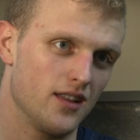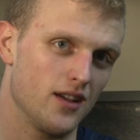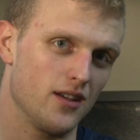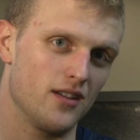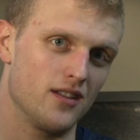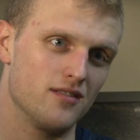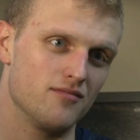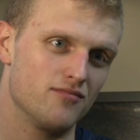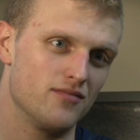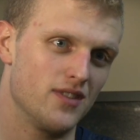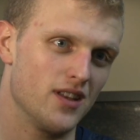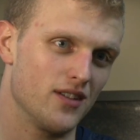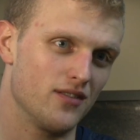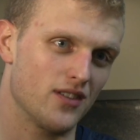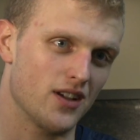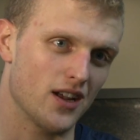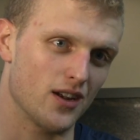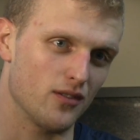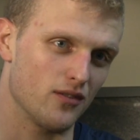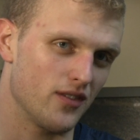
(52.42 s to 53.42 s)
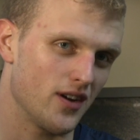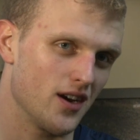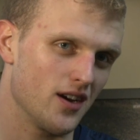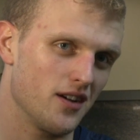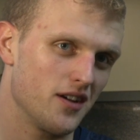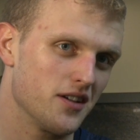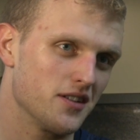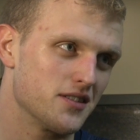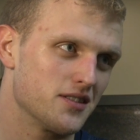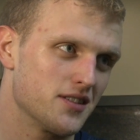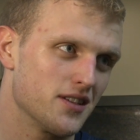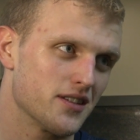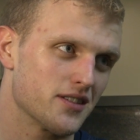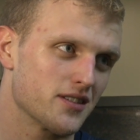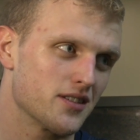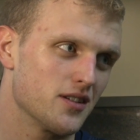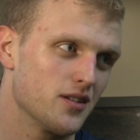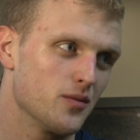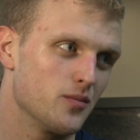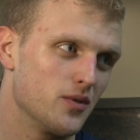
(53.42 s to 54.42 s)
they they've got a very good
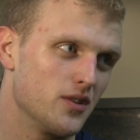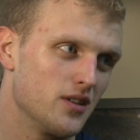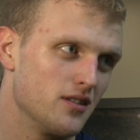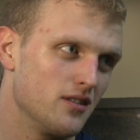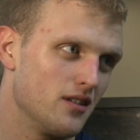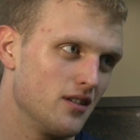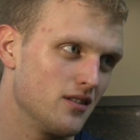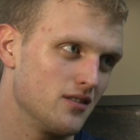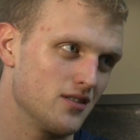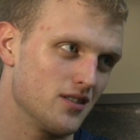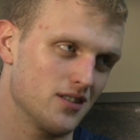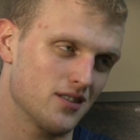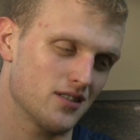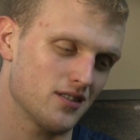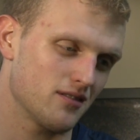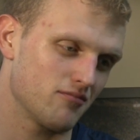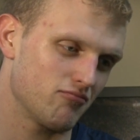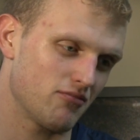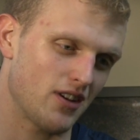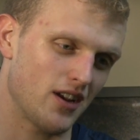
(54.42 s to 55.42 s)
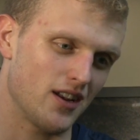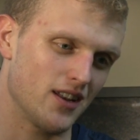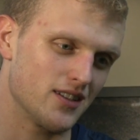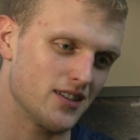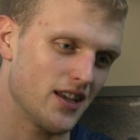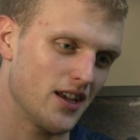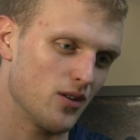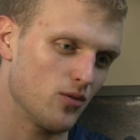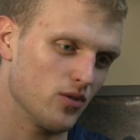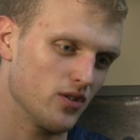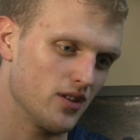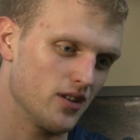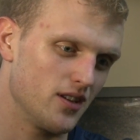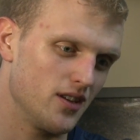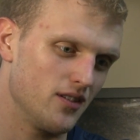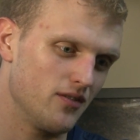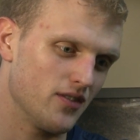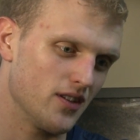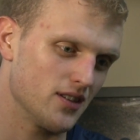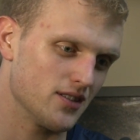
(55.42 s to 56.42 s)
system and and just kind of take what the
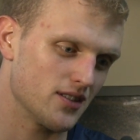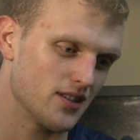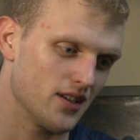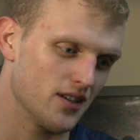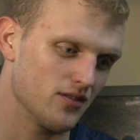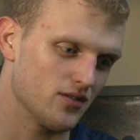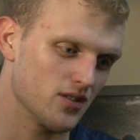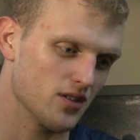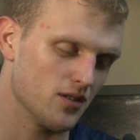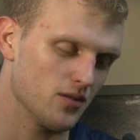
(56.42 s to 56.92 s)
defense gives